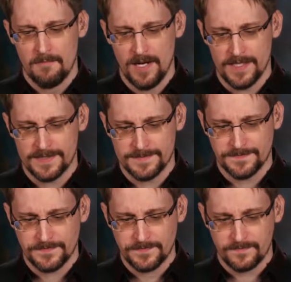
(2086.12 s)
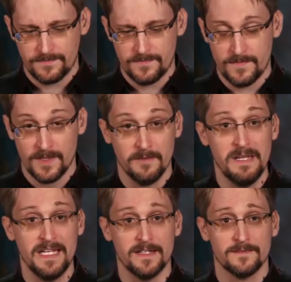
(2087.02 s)
But the
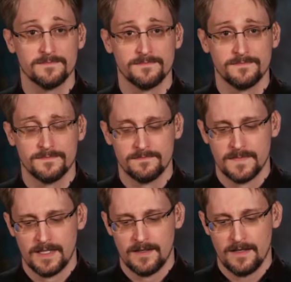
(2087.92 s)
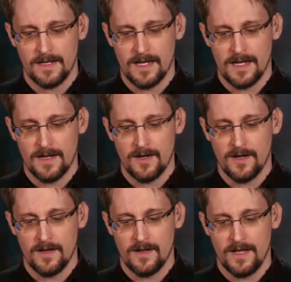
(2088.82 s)
media
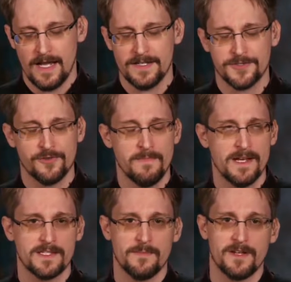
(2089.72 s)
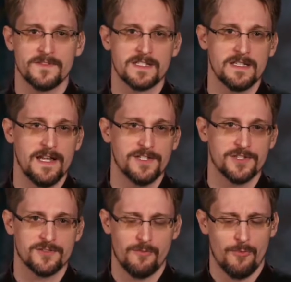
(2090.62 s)
had a tremendous amount of
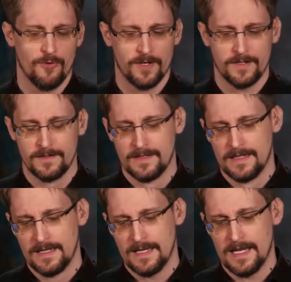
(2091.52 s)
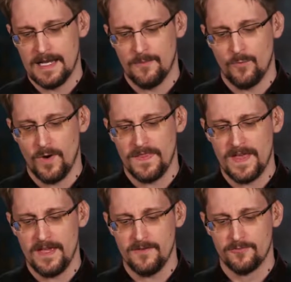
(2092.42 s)
salacious reporting. When
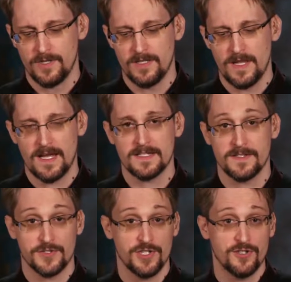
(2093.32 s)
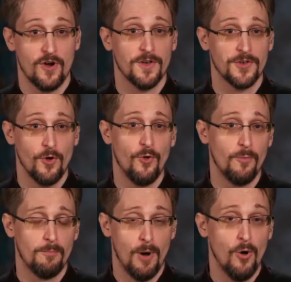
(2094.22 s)
they realized that she taught
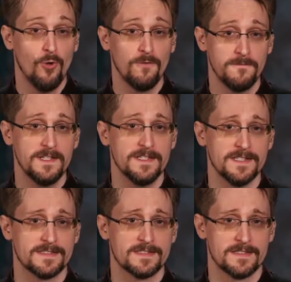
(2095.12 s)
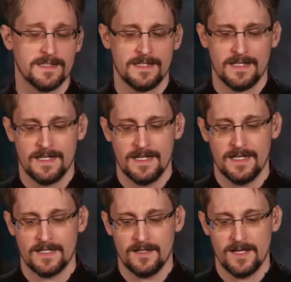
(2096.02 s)
pole fitness
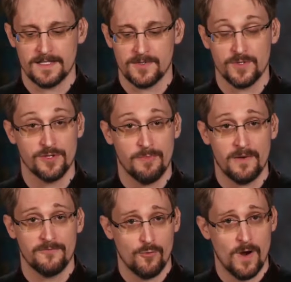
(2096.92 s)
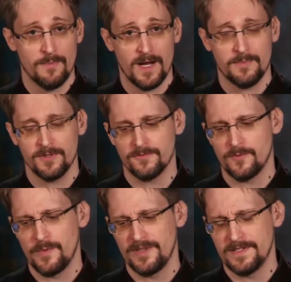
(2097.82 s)
classes, which are quite popular
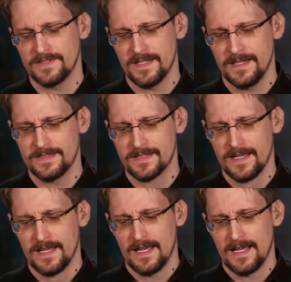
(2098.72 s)
for women these days,